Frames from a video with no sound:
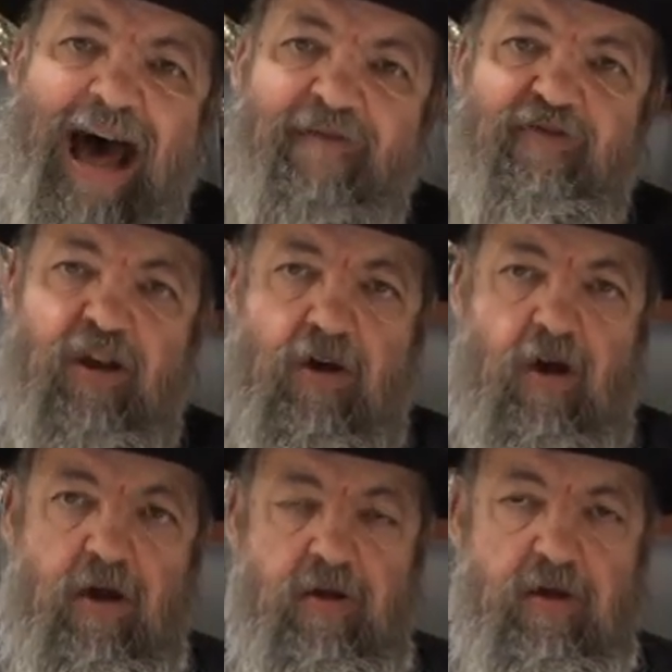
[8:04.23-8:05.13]

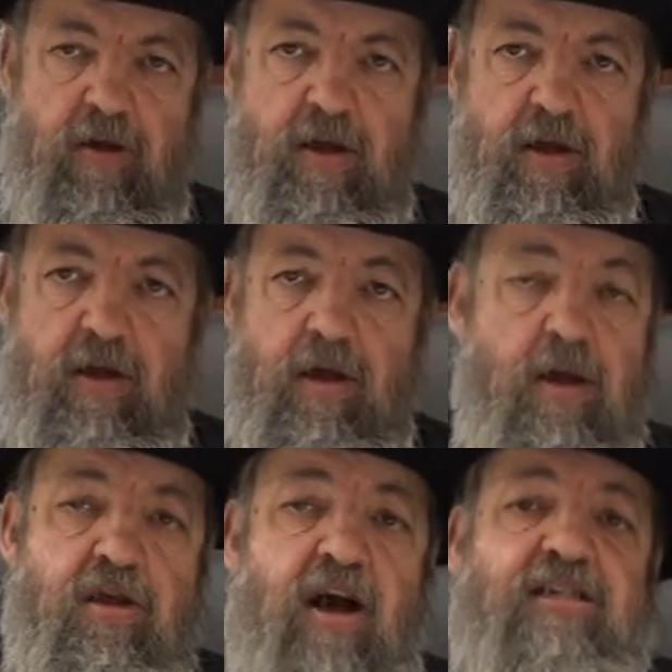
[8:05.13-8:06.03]
Avdecha.
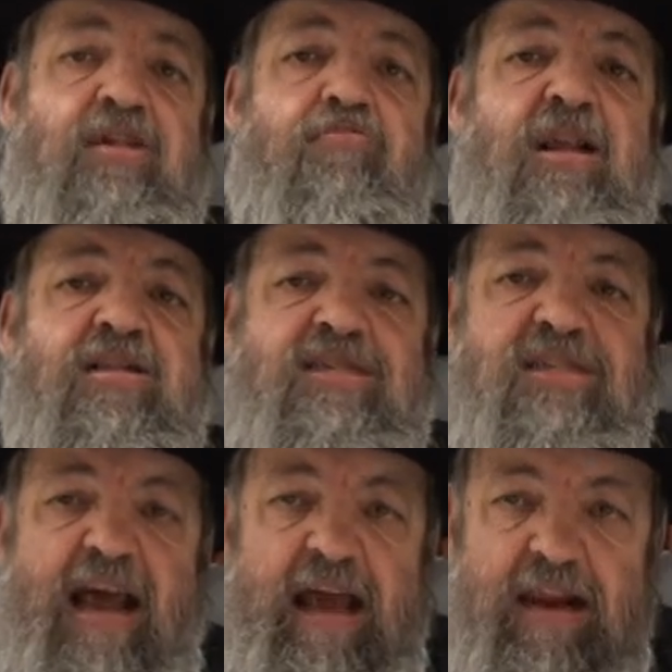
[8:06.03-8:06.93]
Yosef didn't
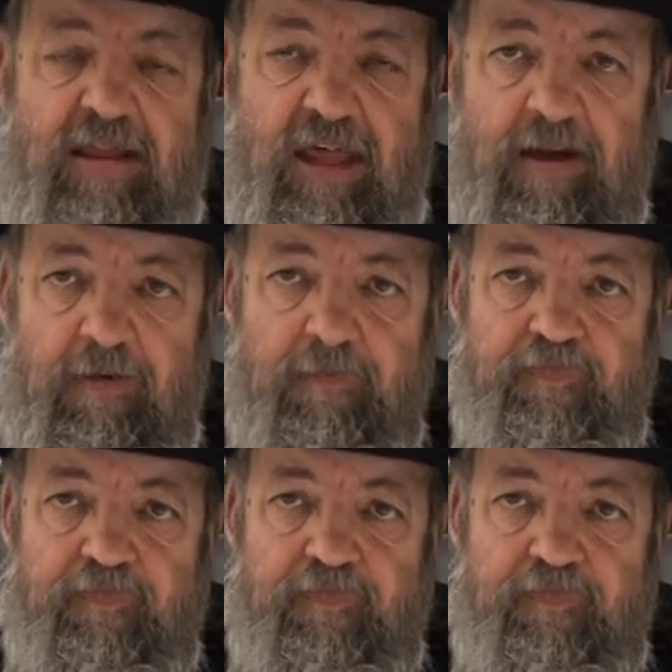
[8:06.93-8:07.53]
say anything.